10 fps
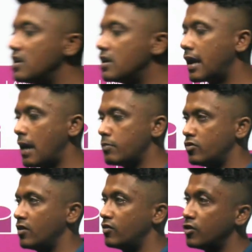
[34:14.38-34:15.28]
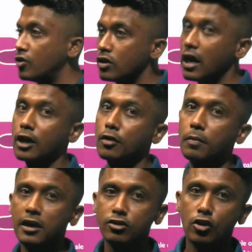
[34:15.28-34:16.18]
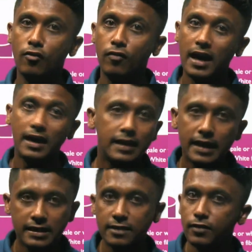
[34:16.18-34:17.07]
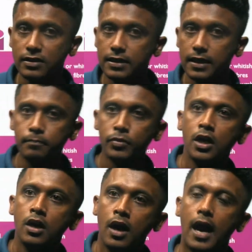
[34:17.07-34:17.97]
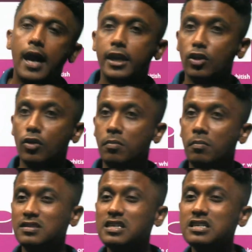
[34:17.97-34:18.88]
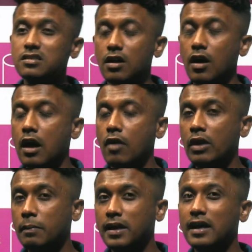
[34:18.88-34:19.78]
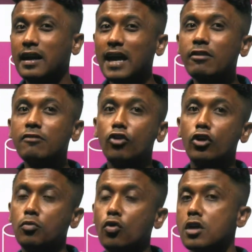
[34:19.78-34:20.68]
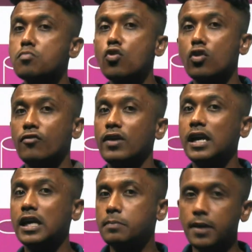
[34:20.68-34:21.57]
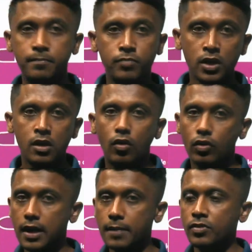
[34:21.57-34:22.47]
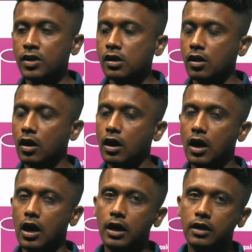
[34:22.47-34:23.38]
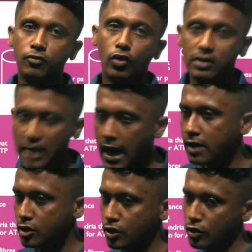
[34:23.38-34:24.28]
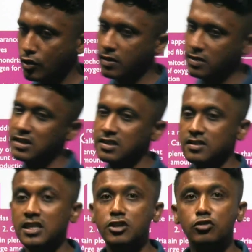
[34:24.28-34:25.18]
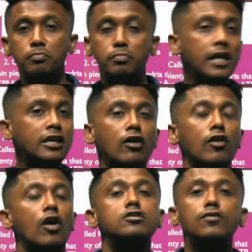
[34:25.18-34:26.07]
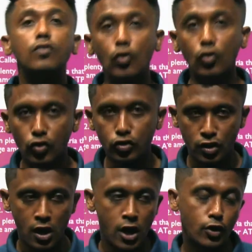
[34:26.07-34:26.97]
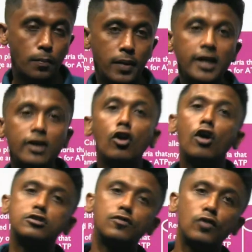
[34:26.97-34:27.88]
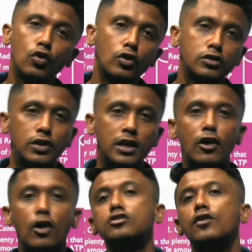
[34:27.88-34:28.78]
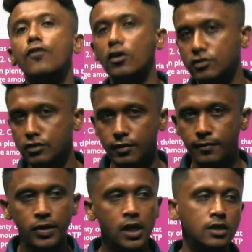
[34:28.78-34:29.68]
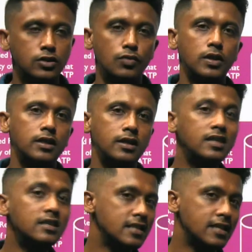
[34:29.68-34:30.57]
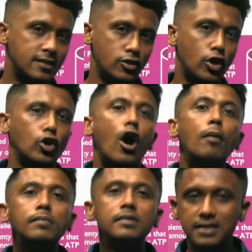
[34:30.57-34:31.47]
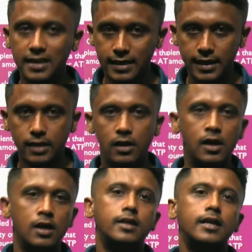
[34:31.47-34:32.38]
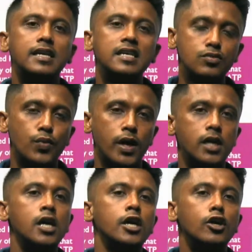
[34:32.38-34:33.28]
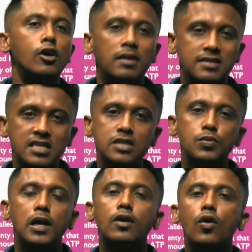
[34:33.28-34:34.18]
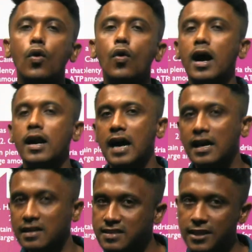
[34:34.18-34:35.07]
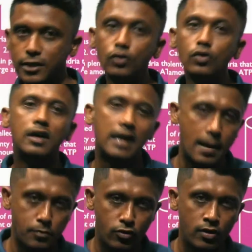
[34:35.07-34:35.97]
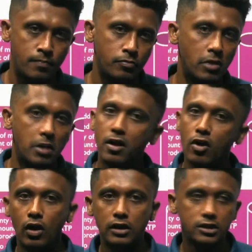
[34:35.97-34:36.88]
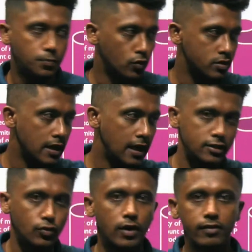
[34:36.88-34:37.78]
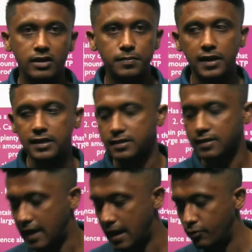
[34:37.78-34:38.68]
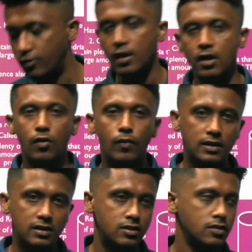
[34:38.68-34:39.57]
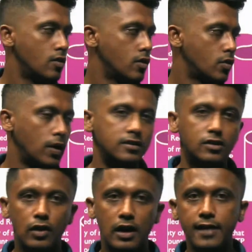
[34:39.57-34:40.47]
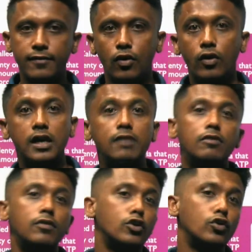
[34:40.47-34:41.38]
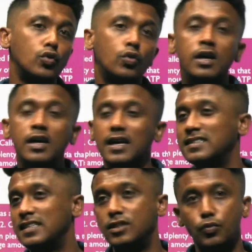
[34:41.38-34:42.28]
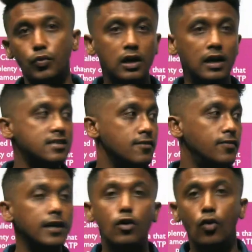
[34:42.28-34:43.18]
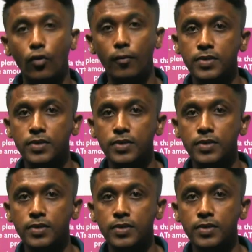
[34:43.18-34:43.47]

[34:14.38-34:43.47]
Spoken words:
cramps is due to the accumulation of lactic acid first thing, and your muscles will be craving for more and more of ATP. Okay, and for that, your muscles need to break down lots of glucose. To break down lots of glucose, you need lots of oxygen. So when this is not compensated, that is when your muscles will go and arrest into cramps. Maybe all the sports guys would have experienced cramps once or twice in your life, or even when you do excessive work like shifting your home,